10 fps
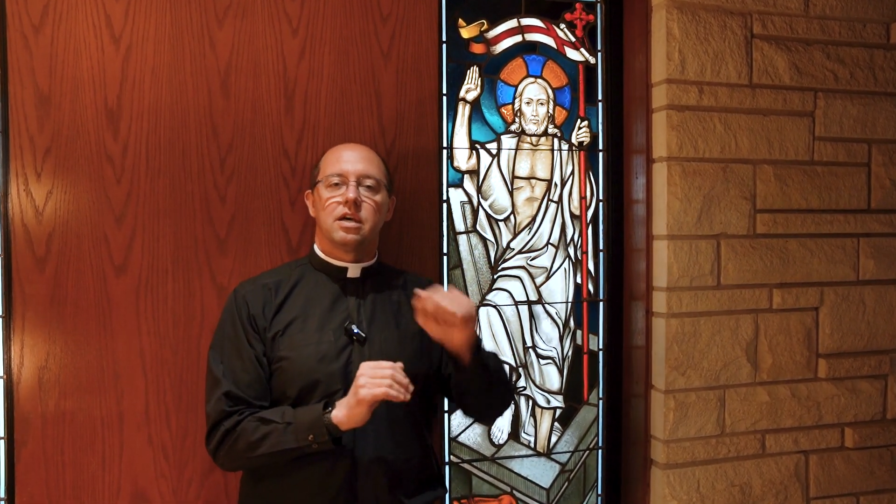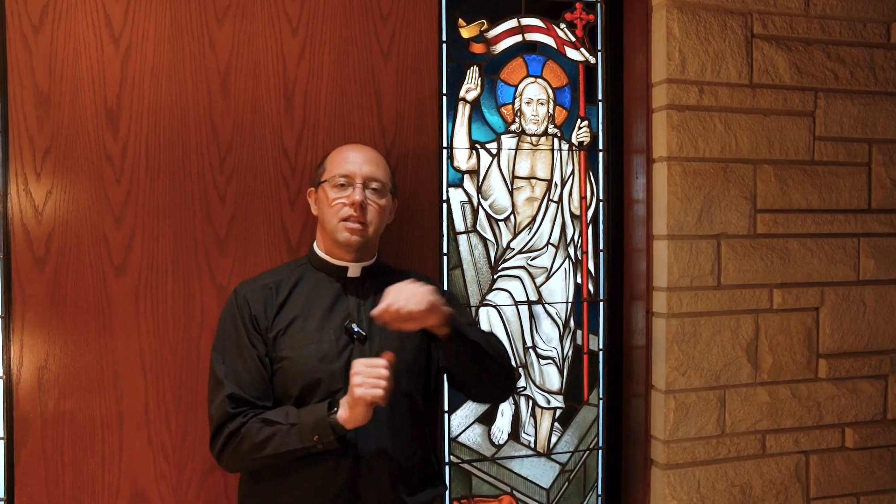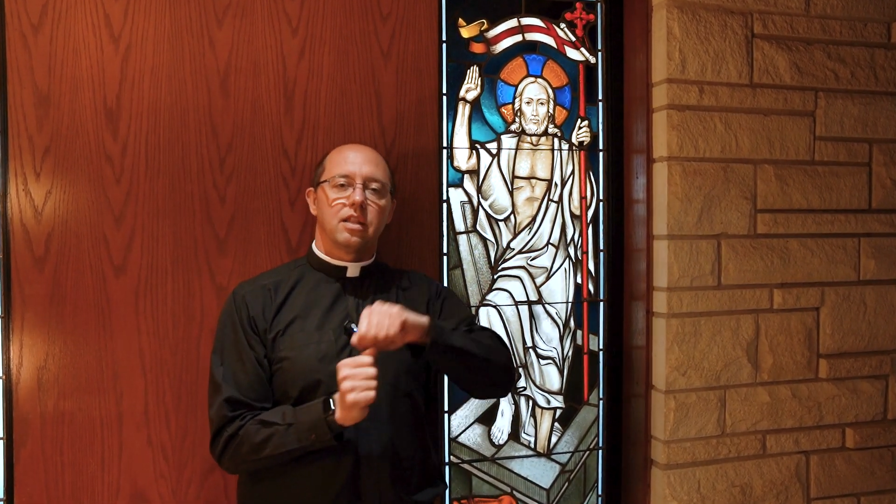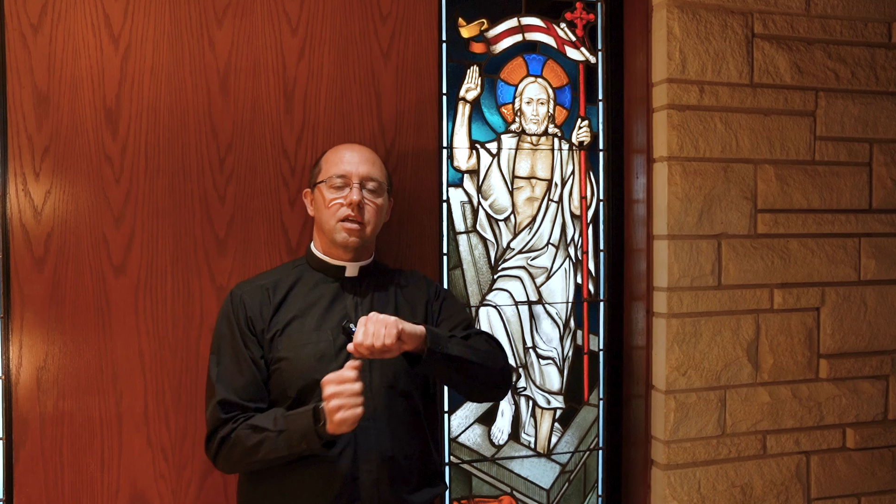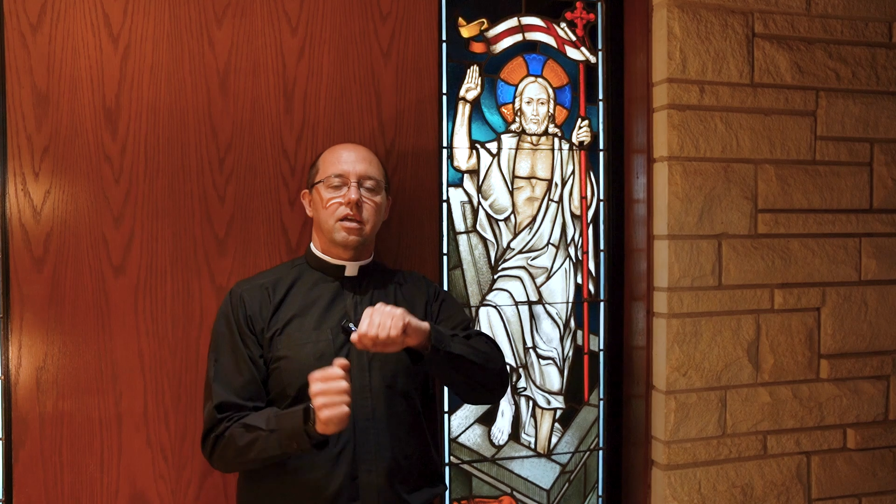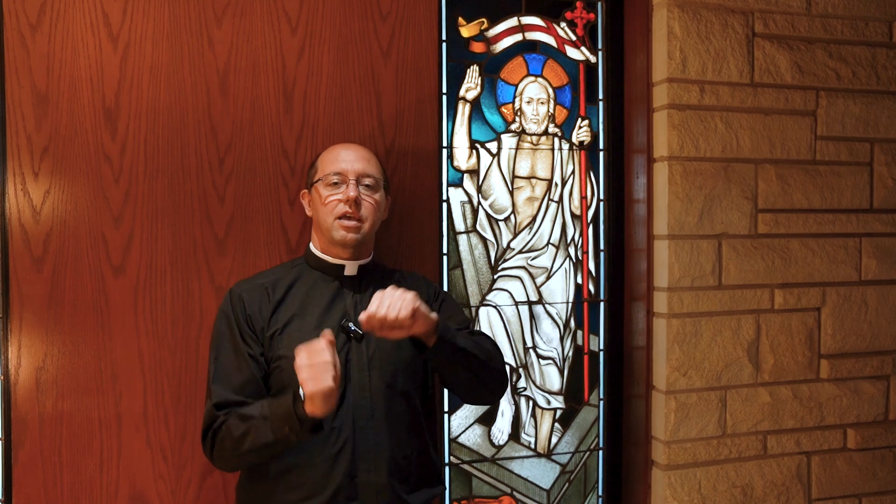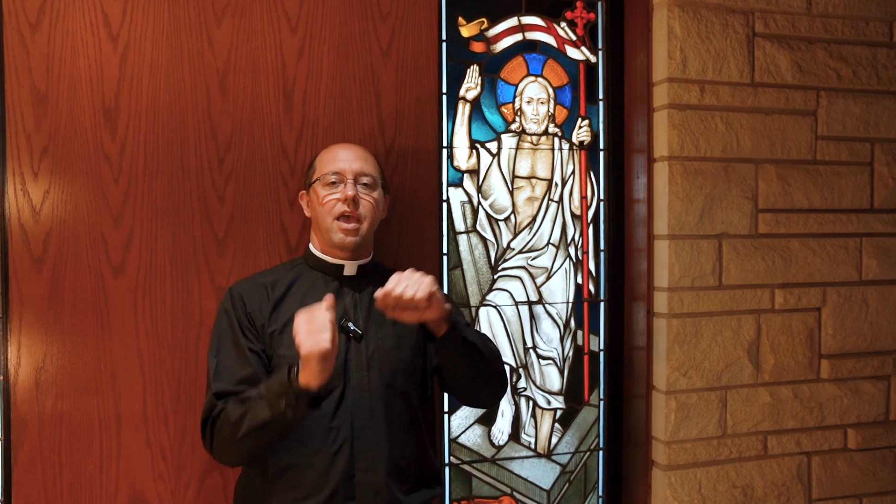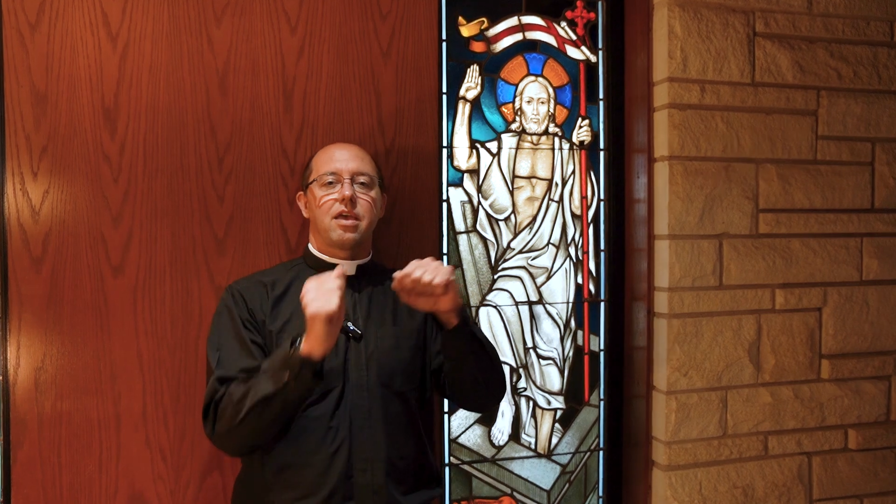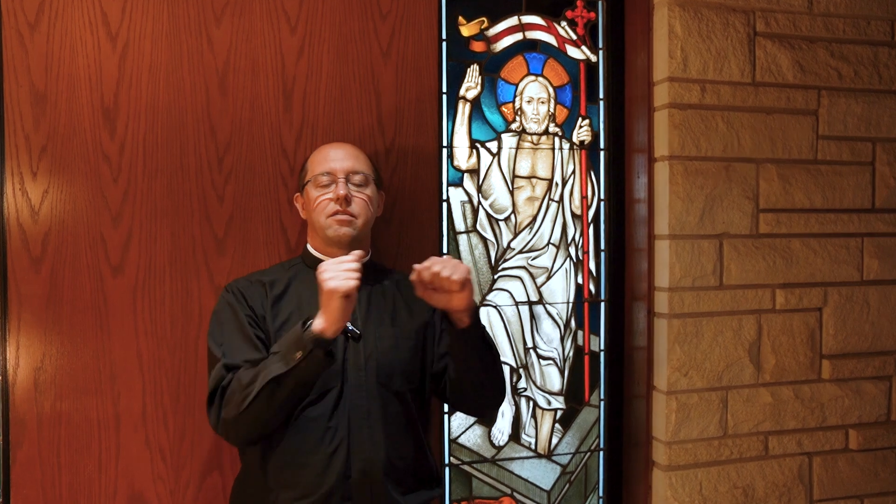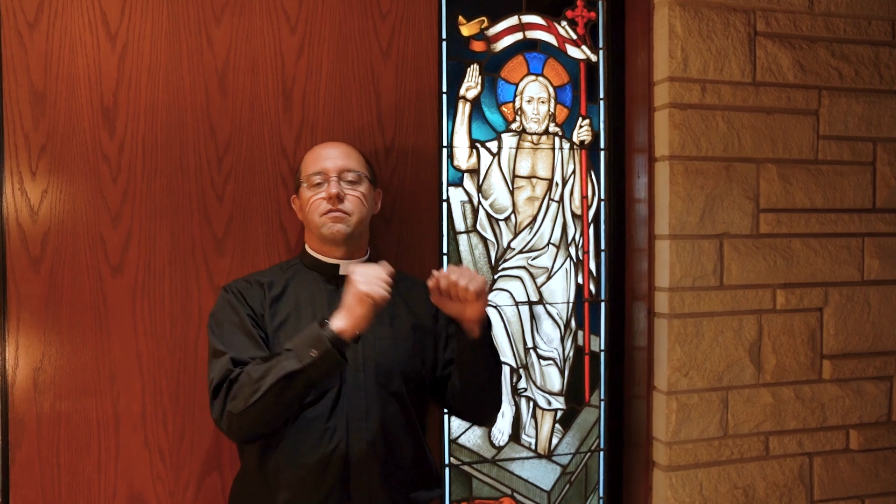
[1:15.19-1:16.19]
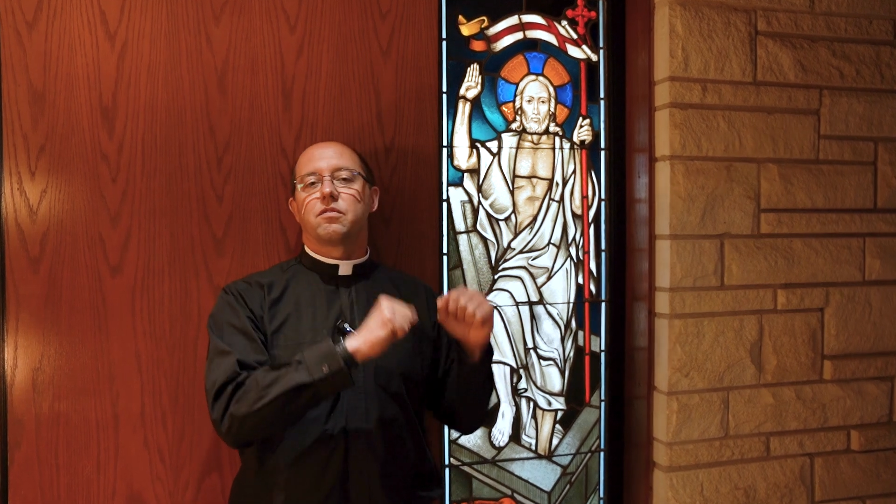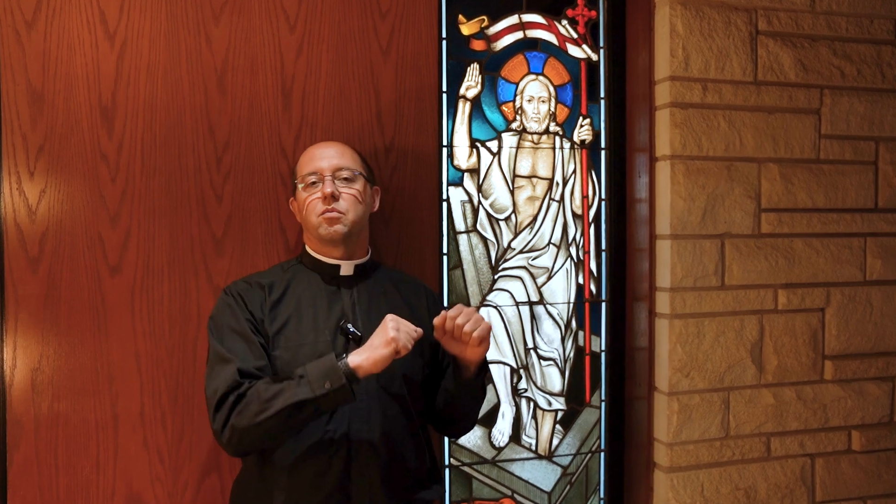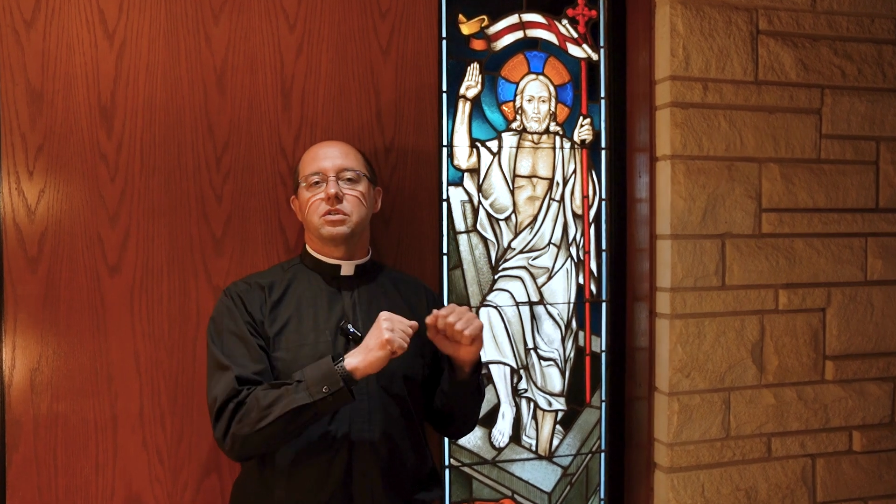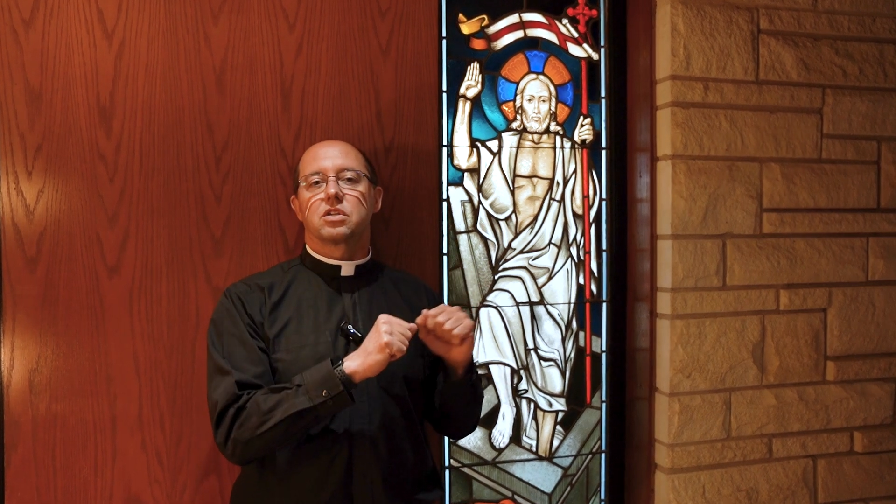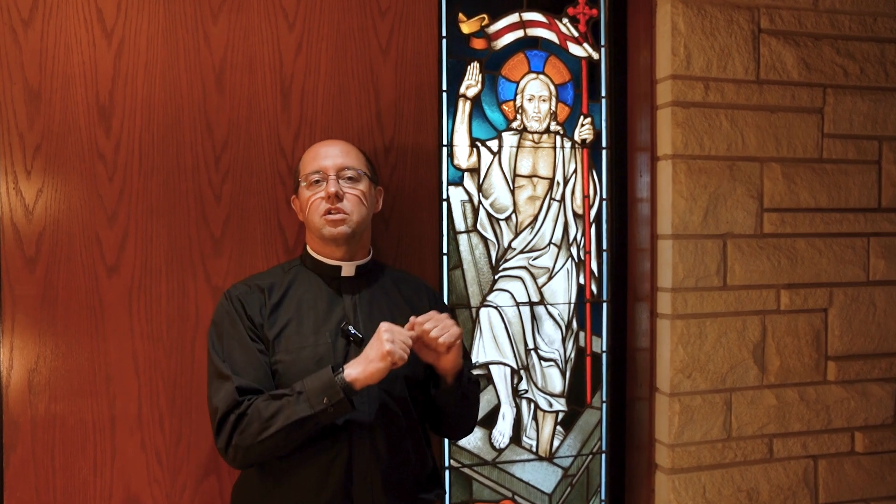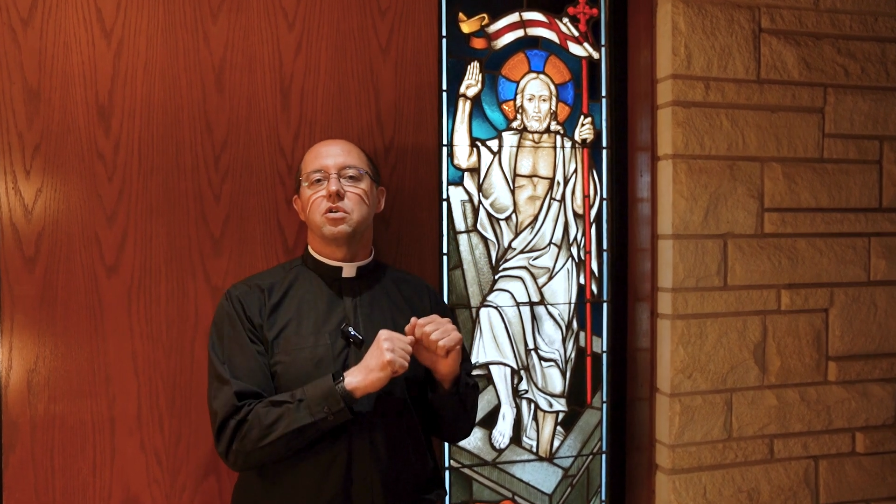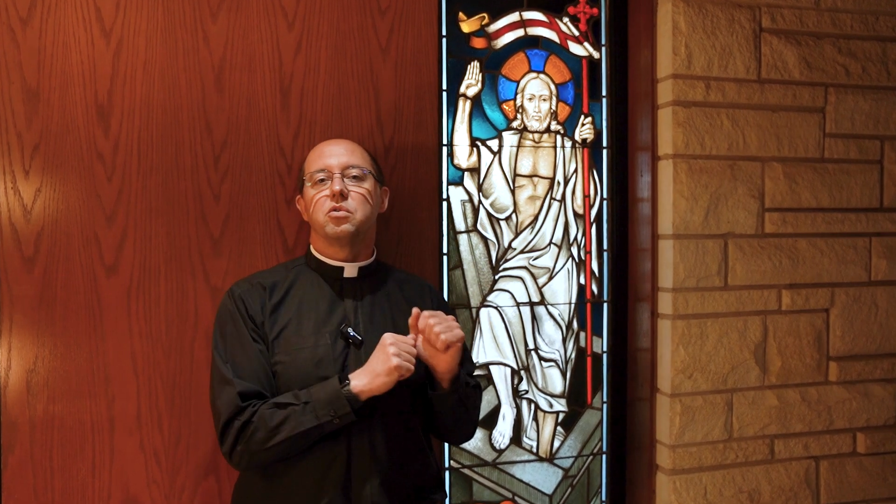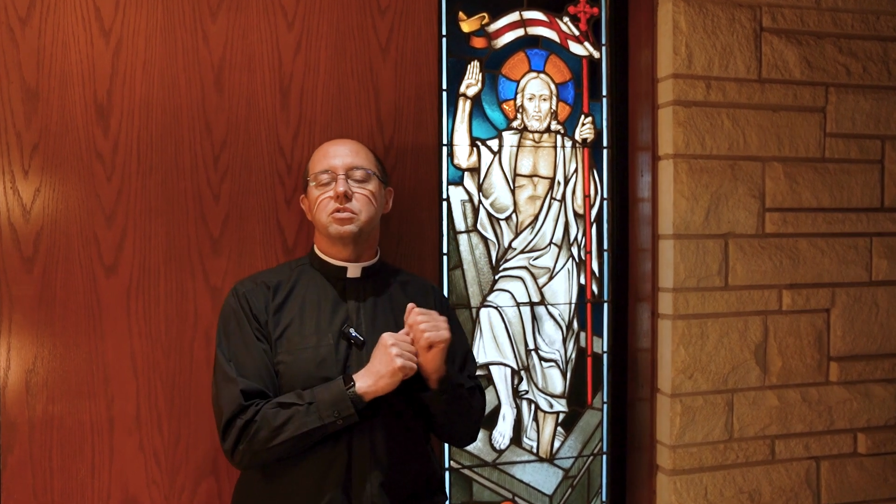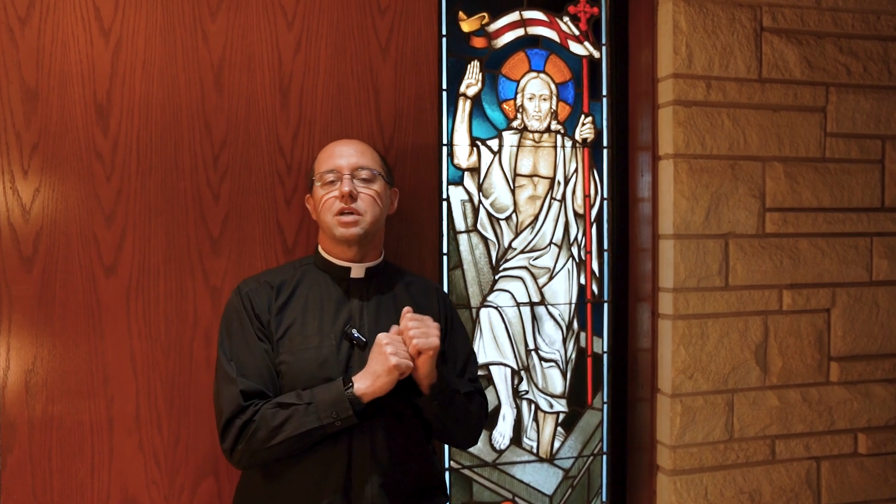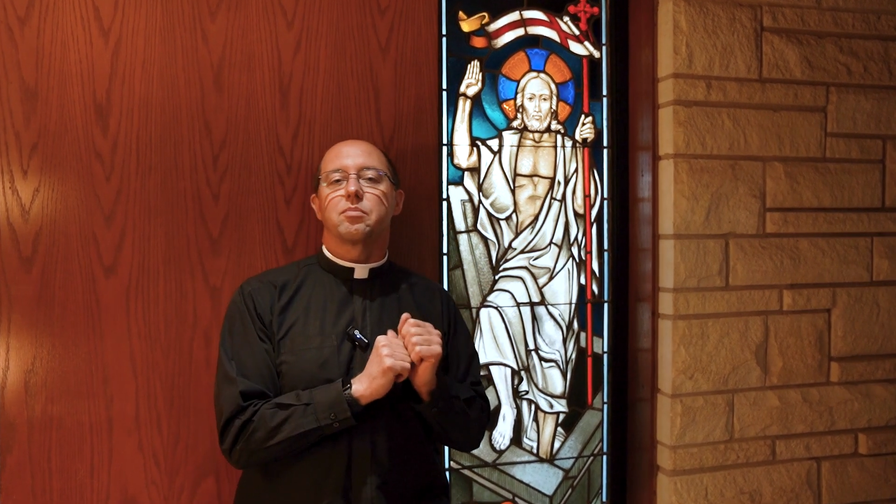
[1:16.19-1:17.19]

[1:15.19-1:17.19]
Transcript: Then the cave was closed